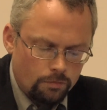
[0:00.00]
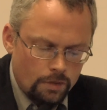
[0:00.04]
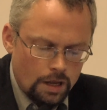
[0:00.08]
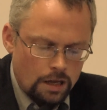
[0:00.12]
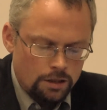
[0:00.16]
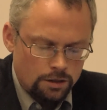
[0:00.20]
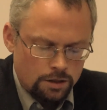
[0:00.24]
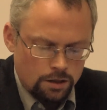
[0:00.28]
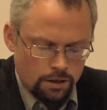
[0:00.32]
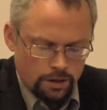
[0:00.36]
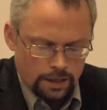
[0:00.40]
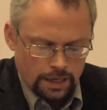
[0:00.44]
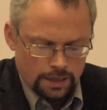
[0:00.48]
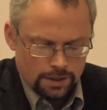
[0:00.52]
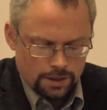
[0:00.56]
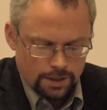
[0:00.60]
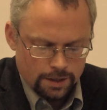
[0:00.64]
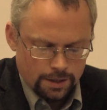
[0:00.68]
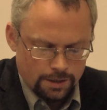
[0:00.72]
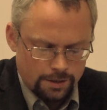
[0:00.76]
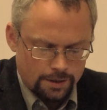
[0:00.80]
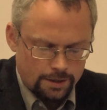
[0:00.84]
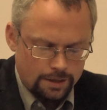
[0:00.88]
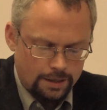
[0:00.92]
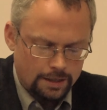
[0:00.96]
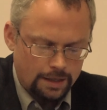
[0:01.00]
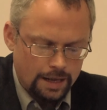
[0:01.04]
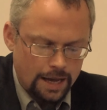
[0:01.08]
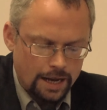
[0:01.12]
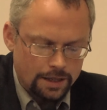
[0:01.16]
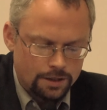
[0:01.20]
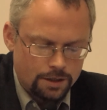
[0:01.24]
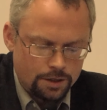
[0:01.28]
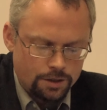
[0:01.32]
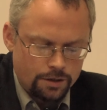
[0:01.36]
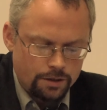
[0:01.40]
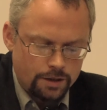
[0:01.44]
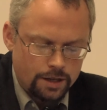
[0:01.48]
So that's his
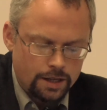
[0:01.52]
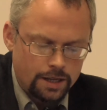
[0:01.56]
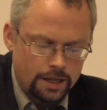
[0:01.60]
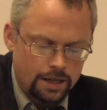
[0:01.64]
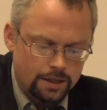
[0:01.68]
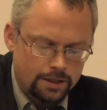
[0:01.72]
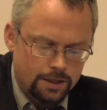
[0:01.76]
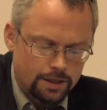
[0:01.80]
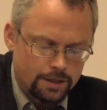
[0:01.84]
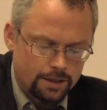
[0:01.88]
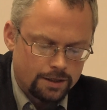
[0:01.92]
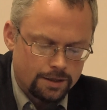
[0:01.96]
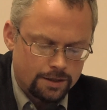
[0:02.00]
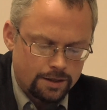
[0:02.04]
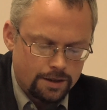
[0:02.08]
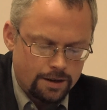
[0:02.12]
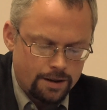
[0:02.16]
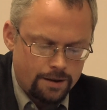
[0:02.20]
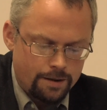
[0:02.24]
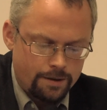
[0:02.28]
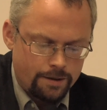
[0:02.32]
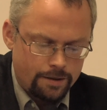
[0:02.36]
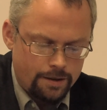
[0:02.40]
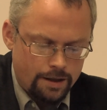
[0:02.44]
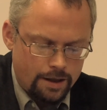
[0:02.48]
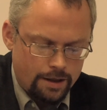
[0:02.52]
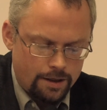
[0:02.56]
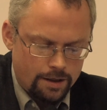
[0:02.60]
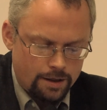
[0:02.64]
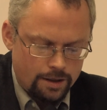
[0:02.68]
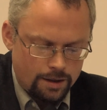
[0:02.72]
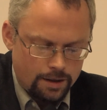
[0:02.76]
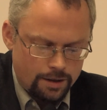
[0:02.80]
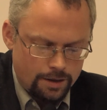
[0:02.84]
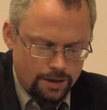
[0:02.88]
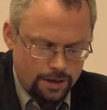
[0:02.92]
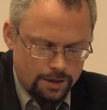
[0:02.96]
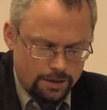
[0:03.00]
attitude, and that's
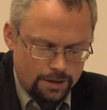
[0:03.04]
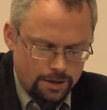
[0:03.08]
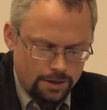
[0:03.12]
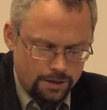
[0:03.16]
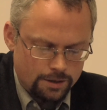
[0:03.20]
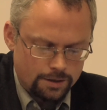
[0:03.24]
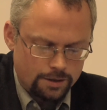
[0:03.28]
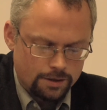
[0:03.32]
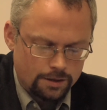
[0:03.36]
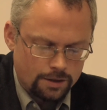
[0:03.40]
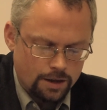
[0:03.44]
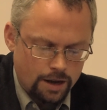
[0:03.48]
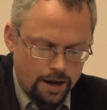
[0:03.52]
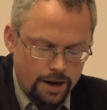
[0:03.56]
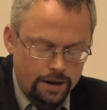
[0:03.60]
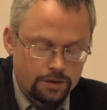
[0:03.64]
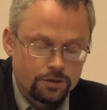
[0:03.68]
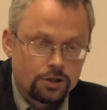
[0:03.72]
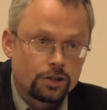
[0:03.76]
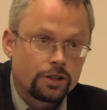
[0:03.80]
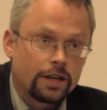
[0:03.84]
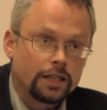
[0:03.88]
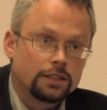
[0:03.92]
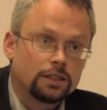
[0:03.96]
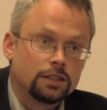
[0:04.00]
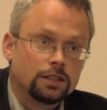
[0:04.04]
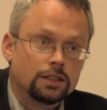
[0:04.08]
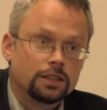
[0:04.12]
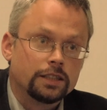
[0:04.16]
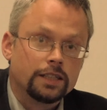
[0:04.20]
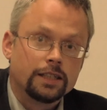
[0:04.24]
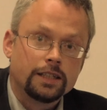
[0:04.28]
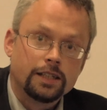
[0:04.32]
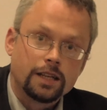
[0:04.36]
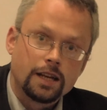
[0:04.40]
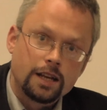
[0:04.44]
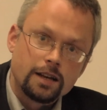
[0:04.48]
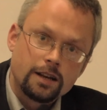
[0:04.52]
his kind of strategy.
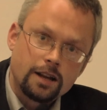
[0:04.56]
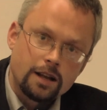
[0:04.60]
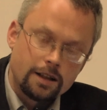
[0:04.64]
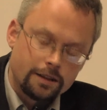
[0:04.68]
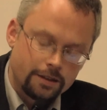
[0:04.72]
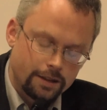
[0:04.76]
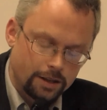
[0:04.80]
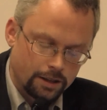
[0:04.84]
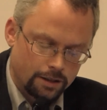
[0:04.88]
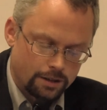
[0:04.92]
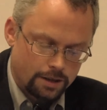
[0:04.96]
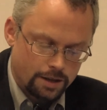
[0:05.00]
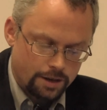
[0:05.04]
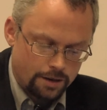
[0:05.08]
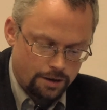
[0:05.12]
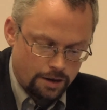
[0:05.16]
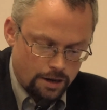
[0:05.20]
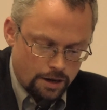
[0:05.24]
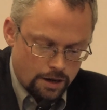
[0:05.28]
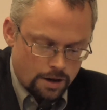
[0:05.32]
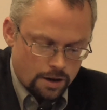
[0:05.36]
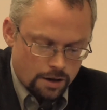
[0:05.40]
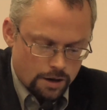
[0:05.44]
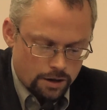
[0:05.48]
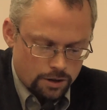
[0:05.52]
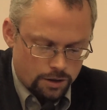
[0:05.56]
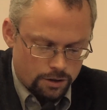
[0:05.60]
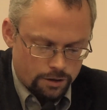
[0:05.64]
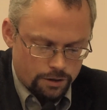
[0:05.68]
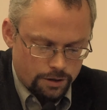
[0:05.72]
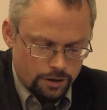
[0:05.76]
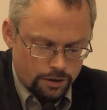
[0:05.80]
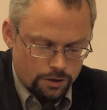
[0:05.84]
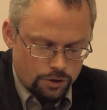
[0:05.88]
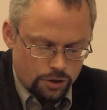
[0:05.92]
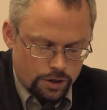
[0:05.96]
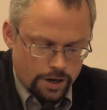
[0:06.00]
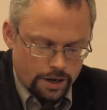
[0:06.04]
And I think they're
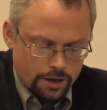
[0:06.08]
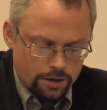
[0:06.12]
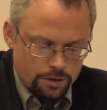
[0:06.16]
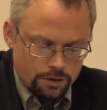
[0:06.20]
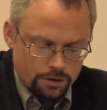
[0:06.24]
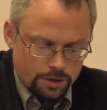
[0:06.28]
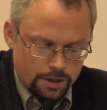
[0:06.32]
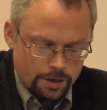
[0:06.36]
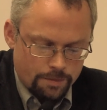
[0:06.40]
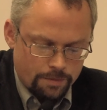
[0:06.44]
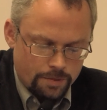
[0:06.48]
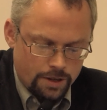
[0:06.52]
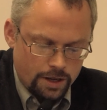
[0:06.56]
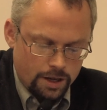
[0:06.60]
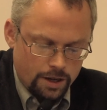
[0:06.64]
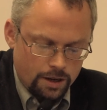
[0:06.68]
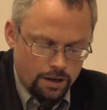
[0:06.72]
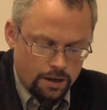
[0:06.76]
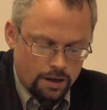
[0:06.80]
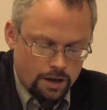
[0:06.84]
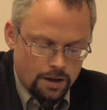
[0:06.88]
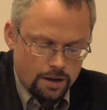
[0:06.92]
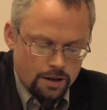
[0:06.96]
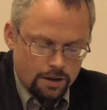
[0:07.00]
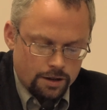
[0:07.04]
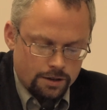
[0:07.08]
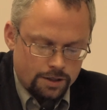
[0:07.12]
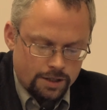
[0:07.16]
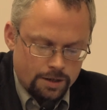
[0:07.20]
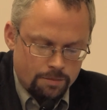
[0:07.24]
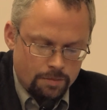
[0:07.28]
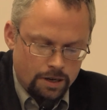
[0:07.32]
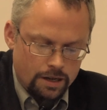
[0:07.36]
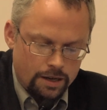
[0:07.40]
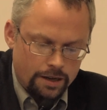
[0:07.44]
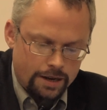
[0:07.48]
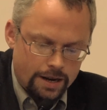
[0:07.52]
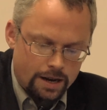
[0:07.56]
trying to do something
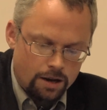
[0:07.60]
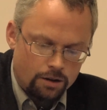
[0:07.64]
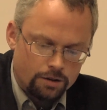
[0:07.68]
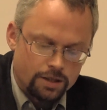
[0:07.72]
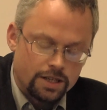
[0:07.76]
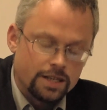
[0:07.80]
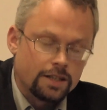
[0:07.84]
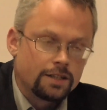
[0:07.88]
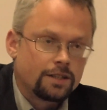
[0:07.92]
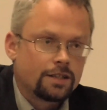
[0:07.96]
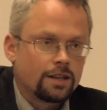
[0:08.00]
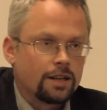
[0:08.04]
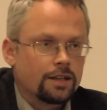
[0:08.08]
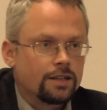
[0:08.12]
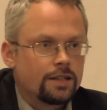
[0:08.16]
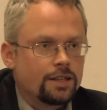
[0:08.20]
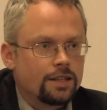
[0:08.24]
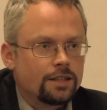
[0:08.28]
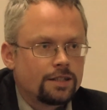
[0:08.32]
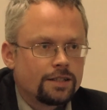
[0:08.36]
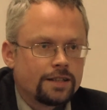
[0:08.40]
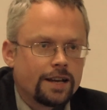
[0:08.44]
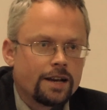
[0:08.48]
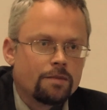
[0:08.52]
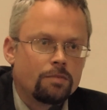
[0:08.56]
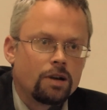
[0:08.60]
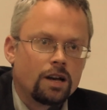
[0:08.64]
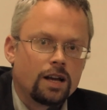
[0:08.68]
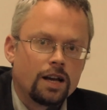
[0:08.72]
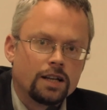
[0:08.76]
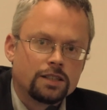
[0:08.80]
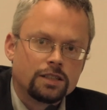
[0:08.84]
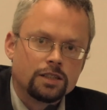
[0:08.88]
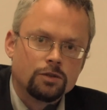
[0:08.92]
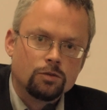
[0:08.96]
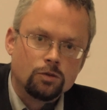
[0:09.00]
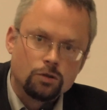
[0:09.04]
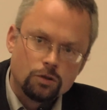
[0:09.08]
similar now,
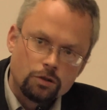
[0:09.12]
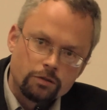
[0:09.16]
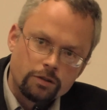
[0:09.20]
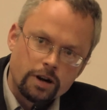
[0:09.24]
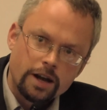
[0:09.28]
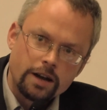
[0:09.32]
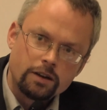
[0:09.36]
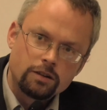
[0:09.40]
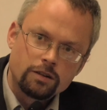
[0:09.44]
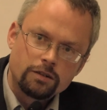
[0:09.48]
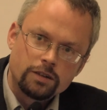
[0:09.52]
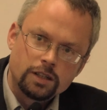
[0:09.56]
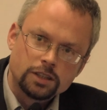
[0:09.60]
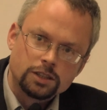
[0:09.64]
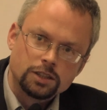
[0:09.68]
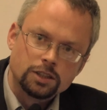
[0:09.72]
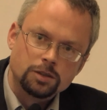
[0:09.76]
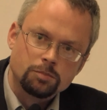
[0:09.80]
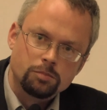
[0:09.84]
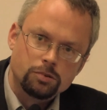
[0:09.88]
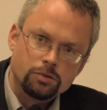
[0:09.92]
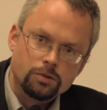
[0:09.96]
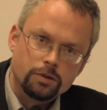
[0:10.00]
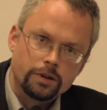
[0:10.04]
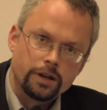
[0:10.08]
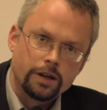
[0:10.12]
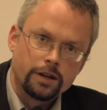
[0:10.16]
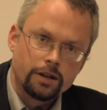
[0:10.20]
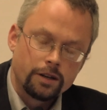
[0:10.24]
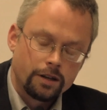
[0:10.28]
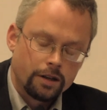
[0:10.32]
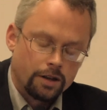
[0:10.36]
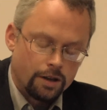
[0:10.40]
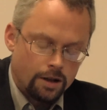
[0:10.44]
destabilizing war right on Russia's border.